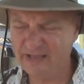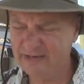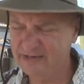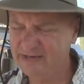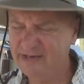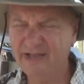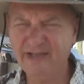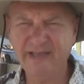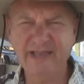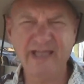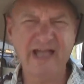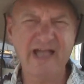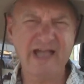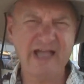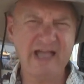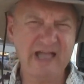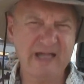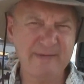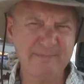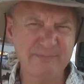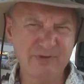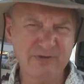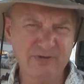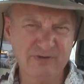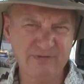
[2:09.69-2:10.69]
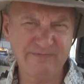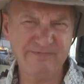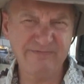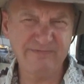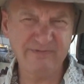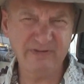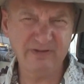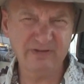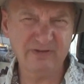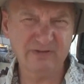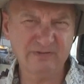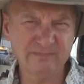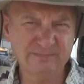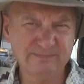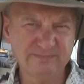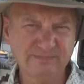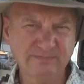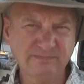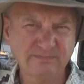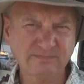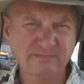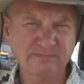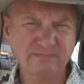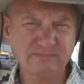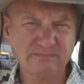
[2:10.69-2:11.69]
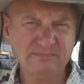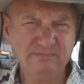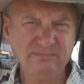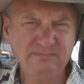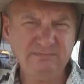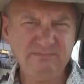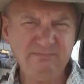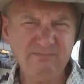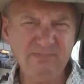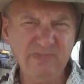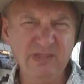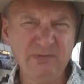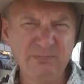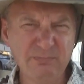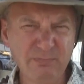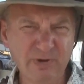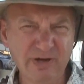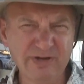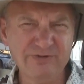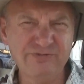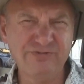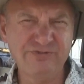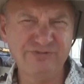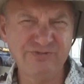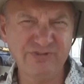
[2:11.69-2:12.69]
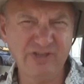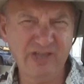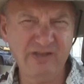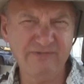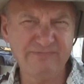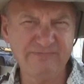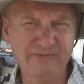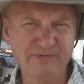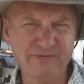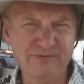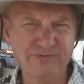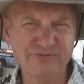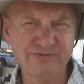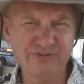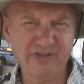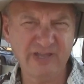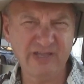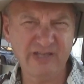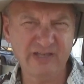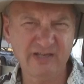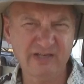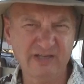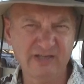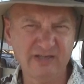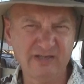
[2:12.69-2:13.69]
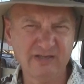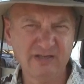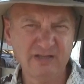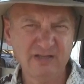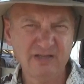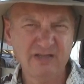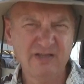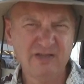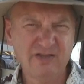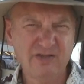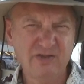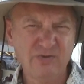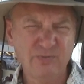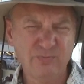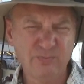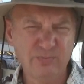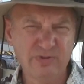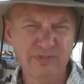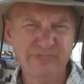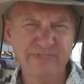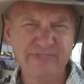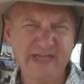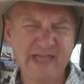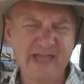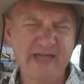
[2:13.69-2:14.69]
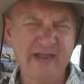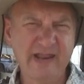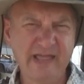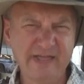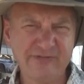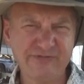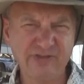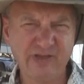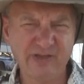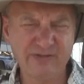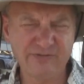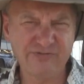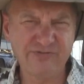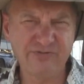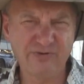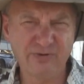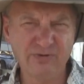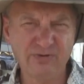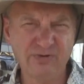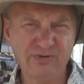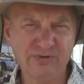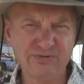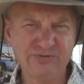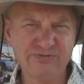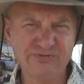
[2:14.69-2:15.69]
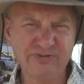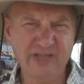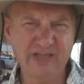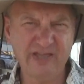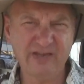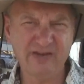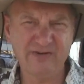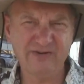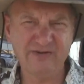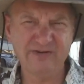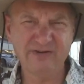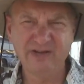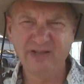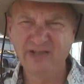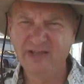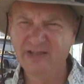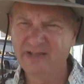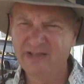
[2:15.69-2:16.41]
I tell you, I'm going to feel much safer sailing with that as a solo sailor.